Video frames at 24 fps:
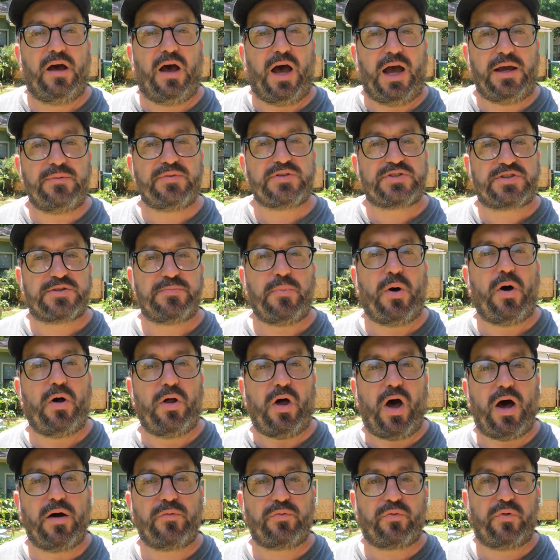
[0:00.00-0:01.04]
I have a small
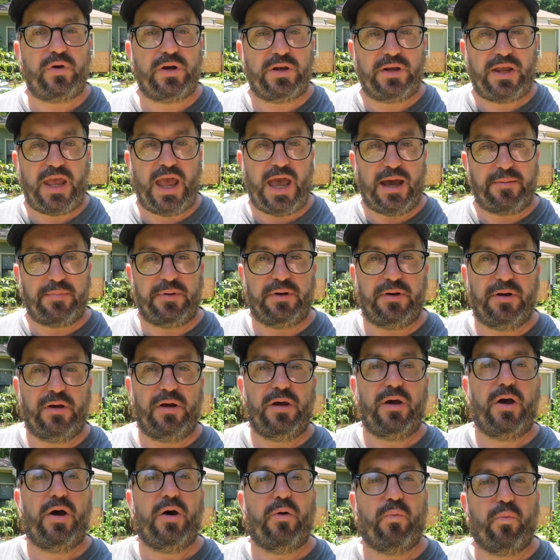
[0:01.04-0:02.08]
off-grid cabin.
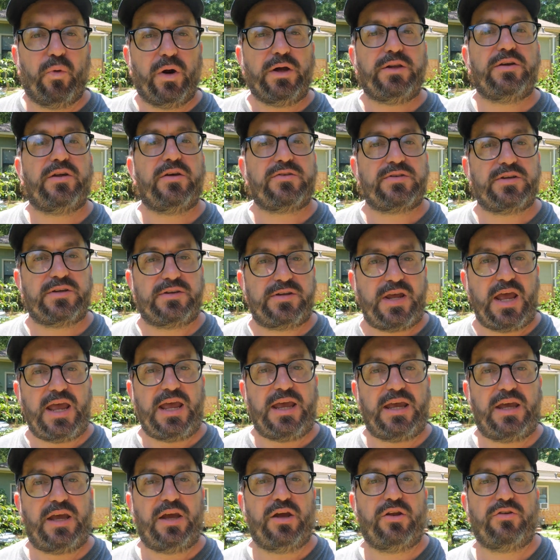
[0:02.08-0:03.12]
What does it
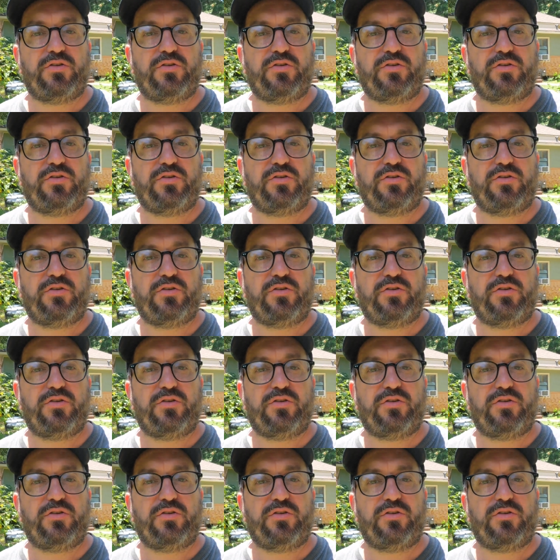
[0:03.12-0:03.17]
take